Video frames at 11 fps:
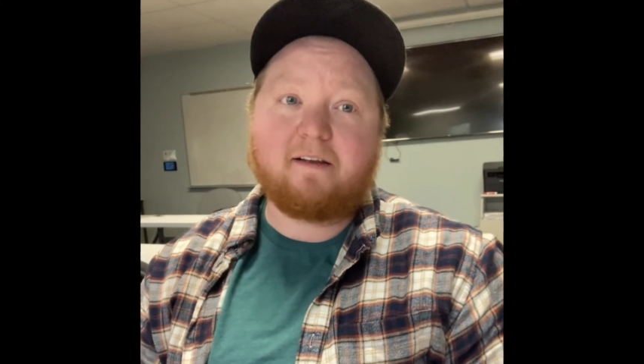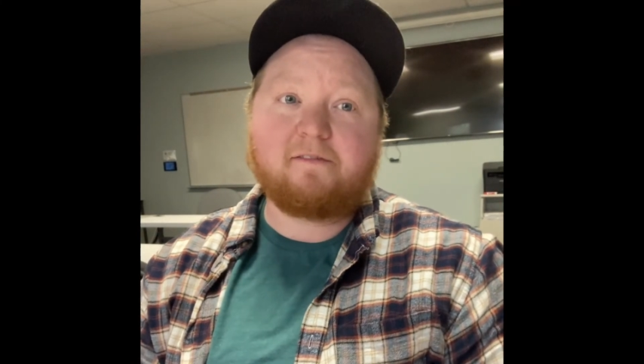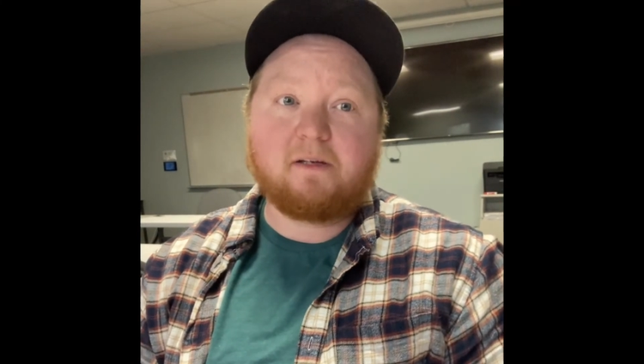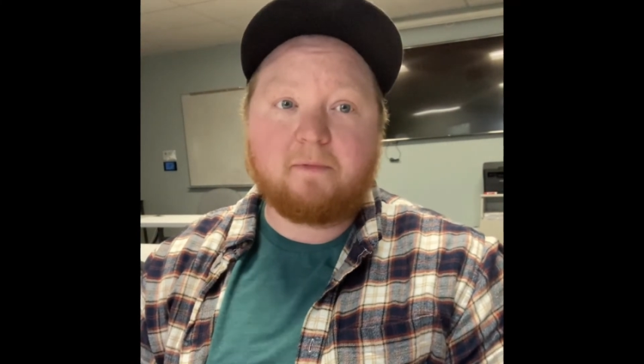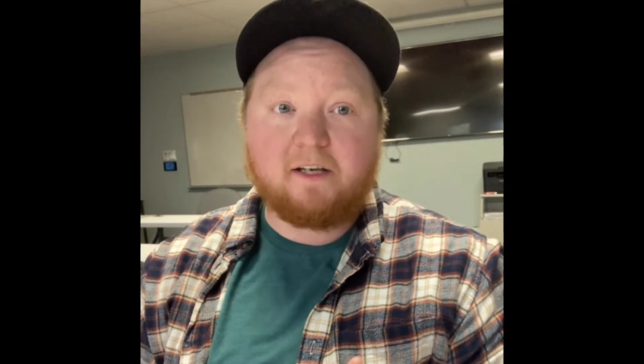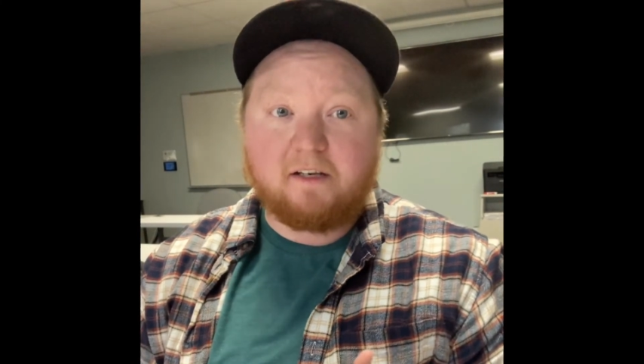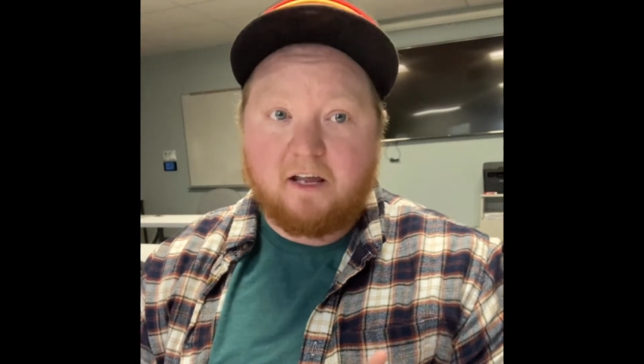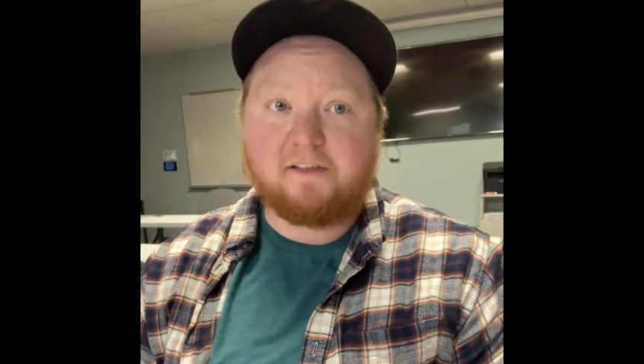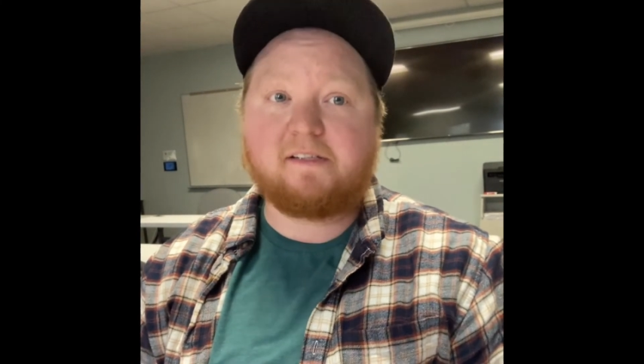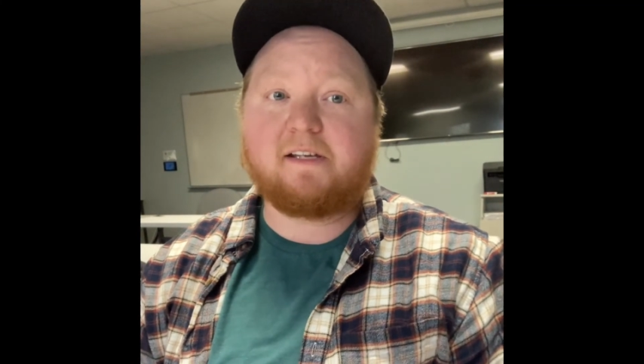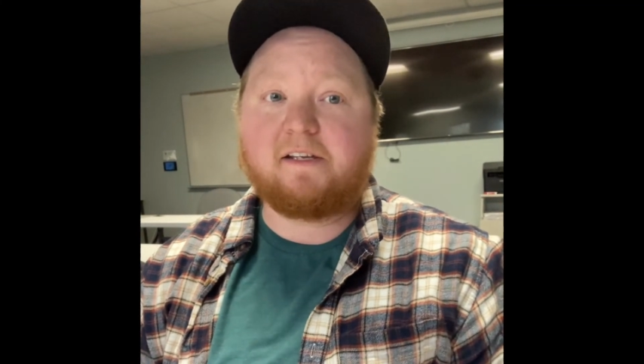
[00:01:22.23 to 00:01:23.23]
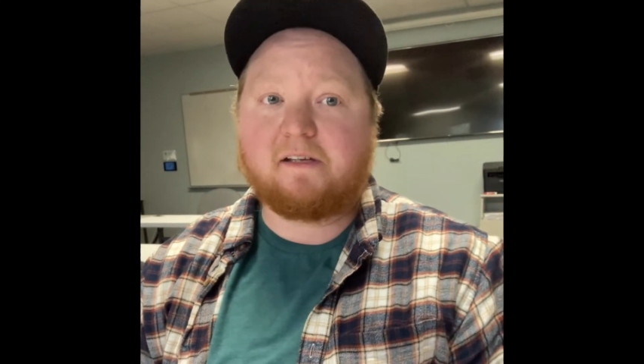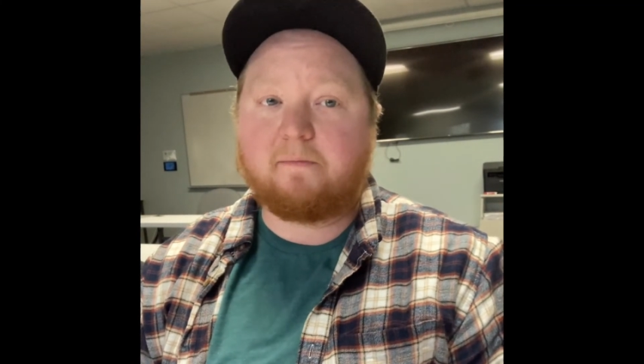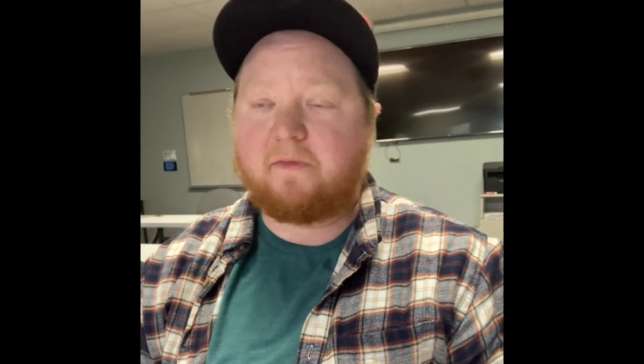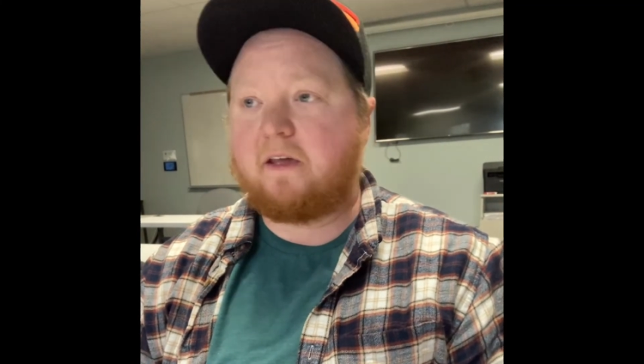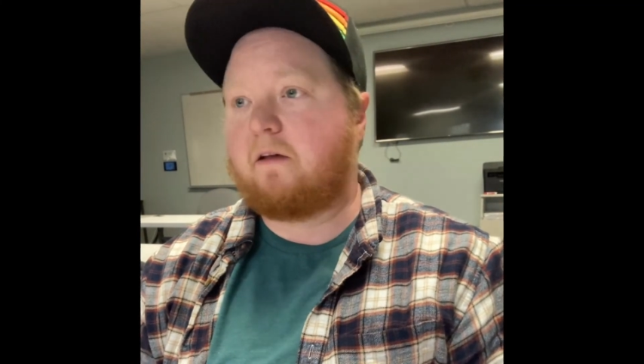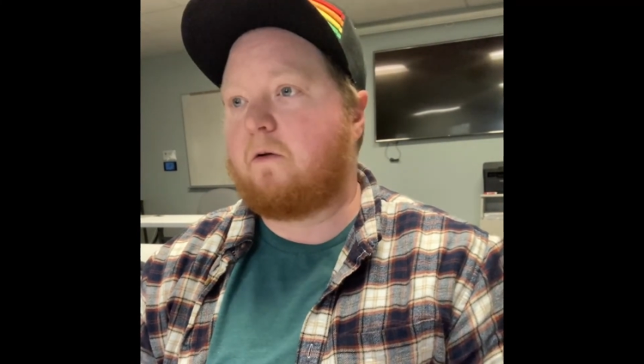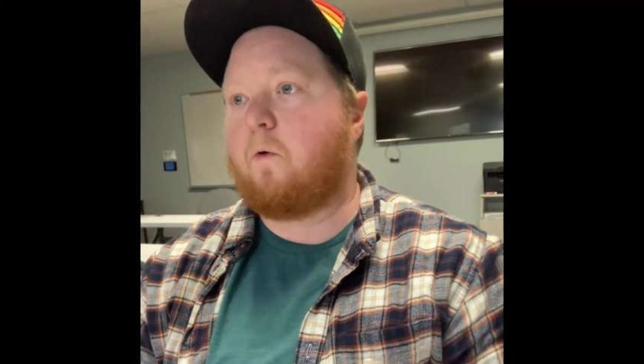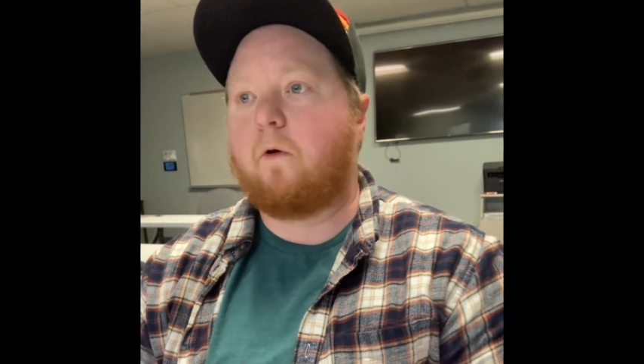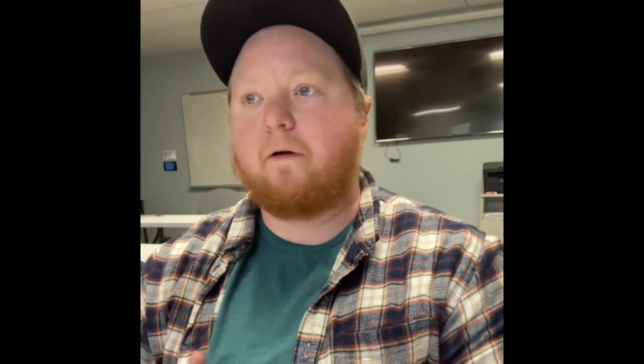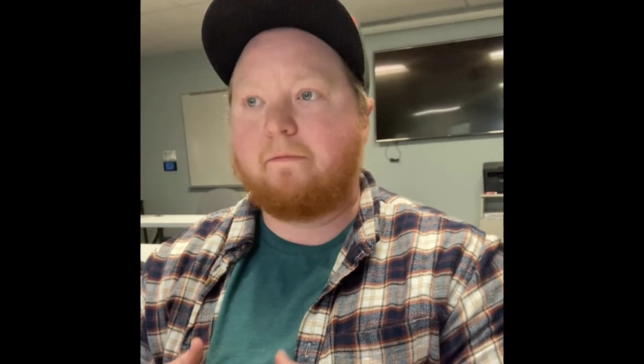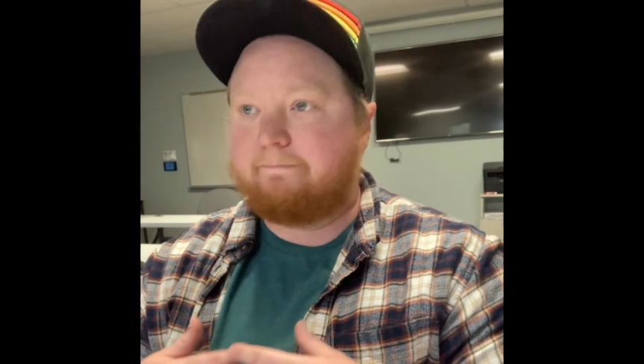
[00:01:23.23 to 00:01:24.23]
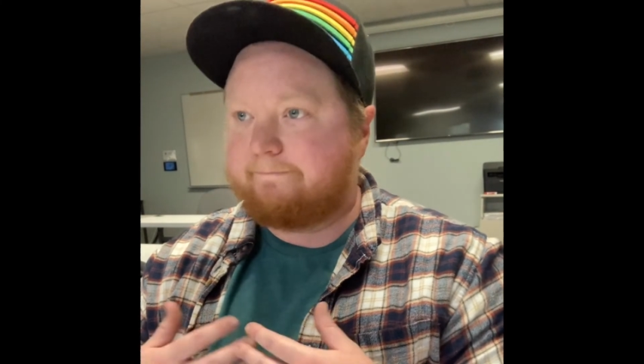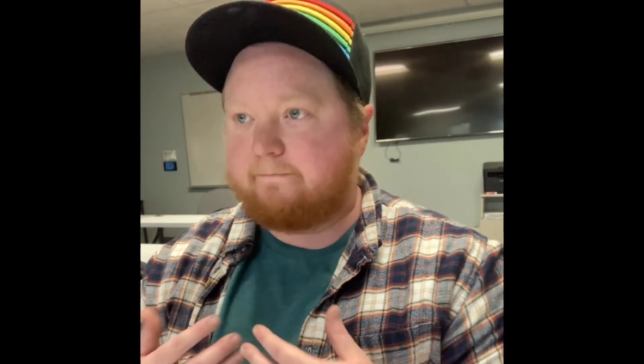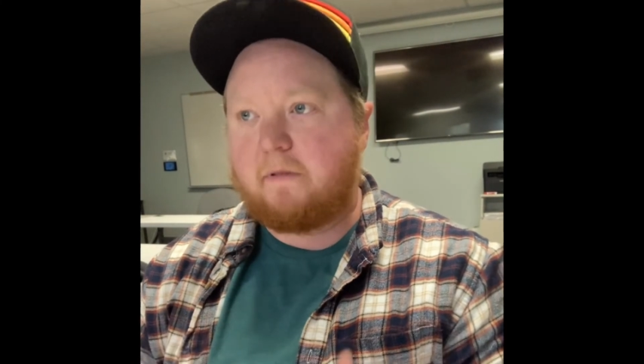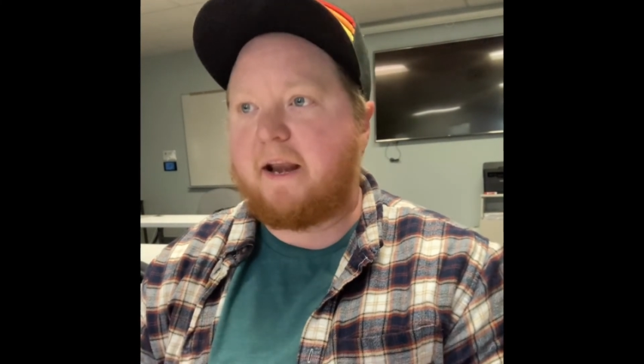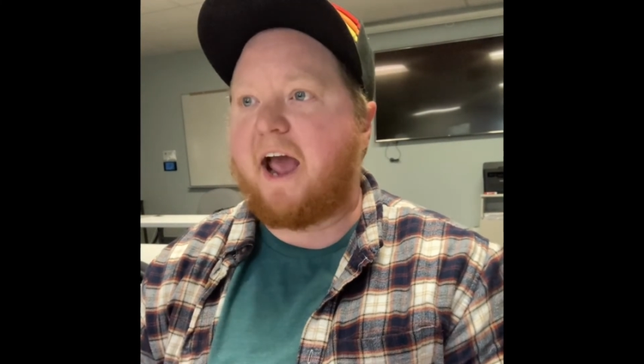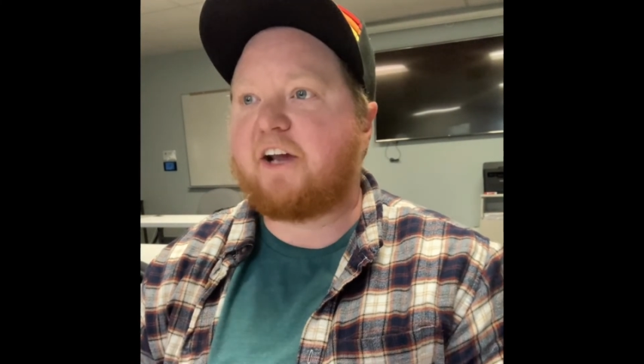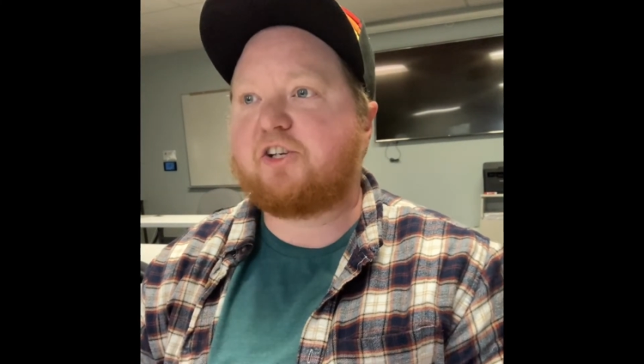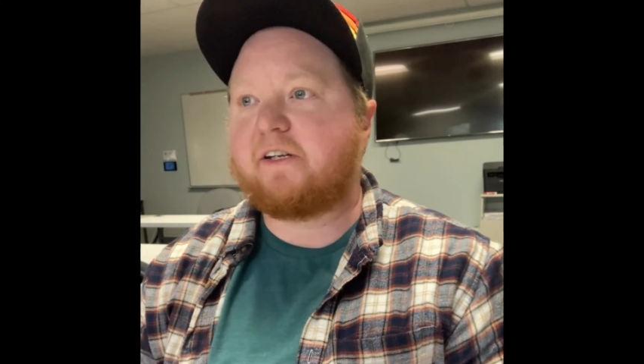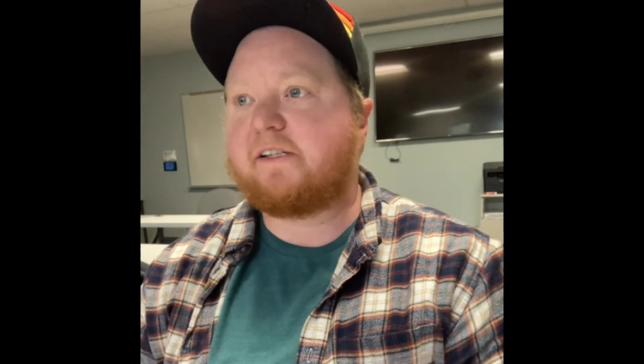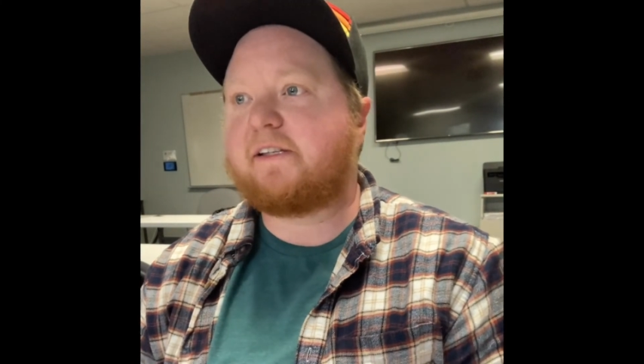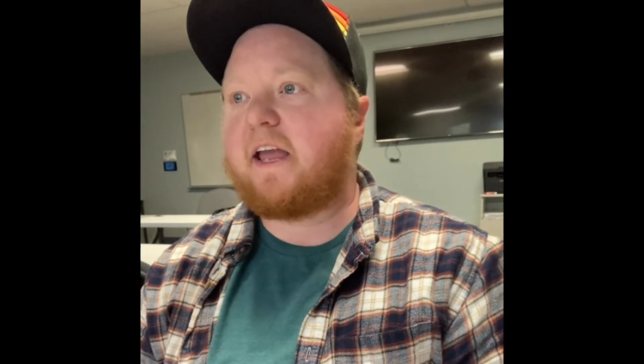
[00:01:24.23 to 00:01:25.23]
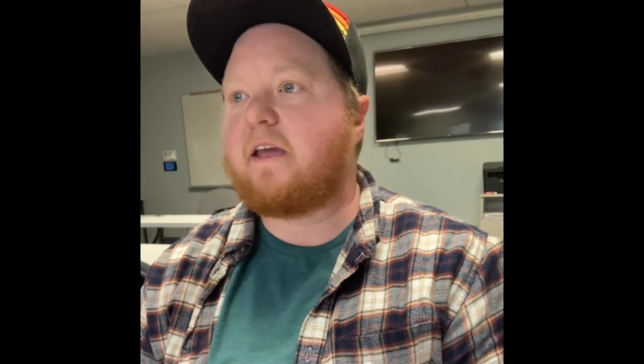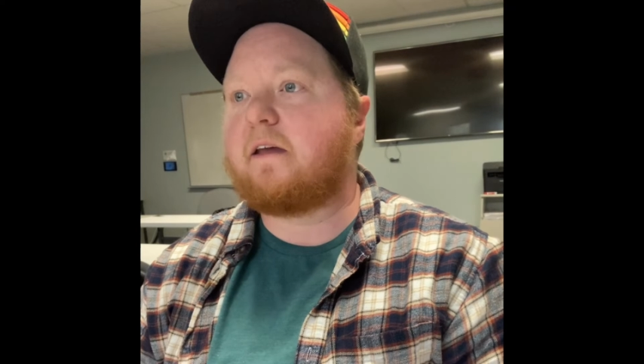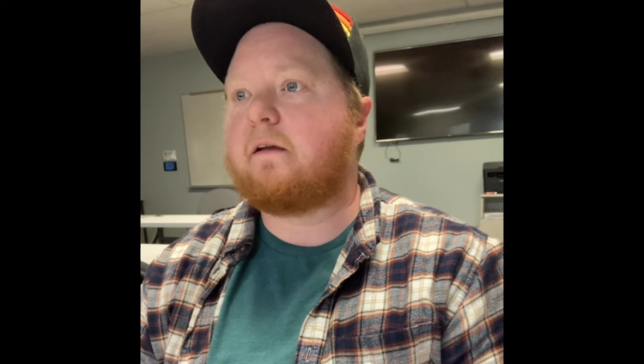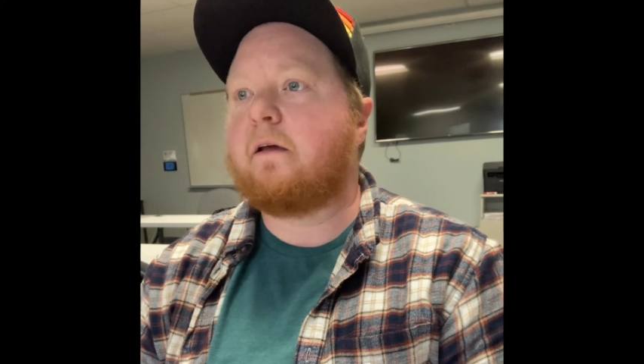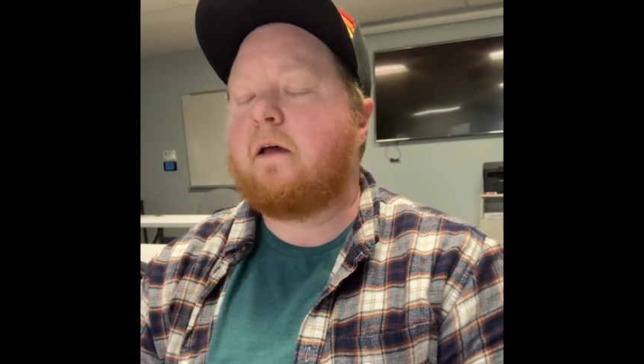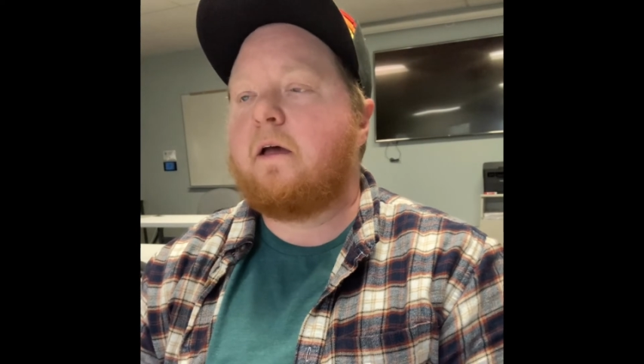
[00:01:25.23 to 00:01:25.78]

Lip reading: if somebody does say something or an action is taken,